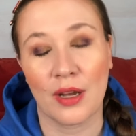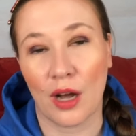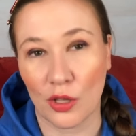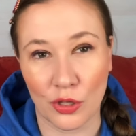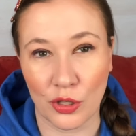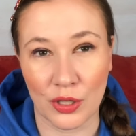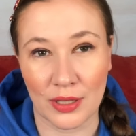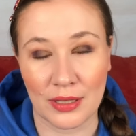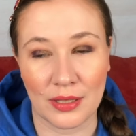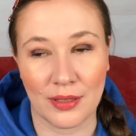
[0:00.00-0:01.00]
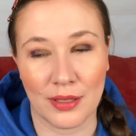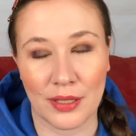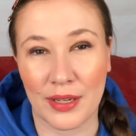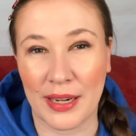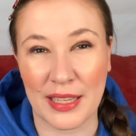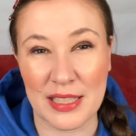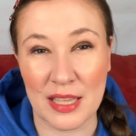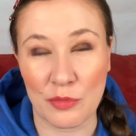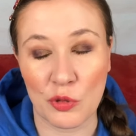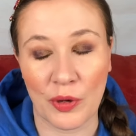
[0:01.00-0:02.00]
Although you're you're gonna get
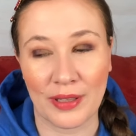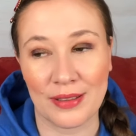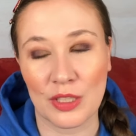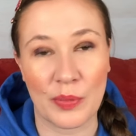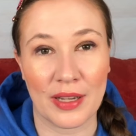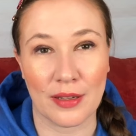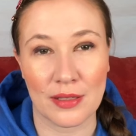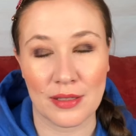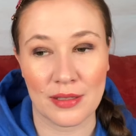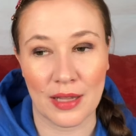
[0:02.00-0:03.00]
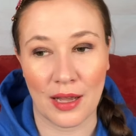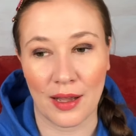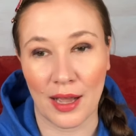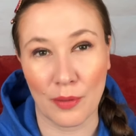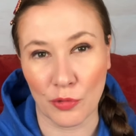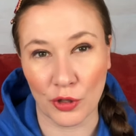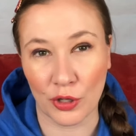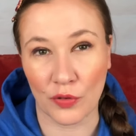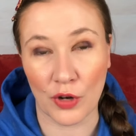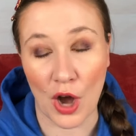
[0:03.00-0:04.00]
some spoilers because uh, I'm rolling
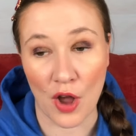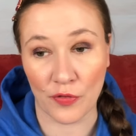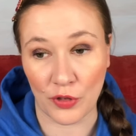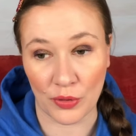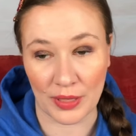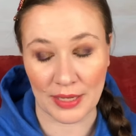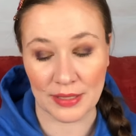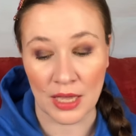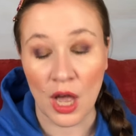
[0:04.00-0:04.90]
over a few things.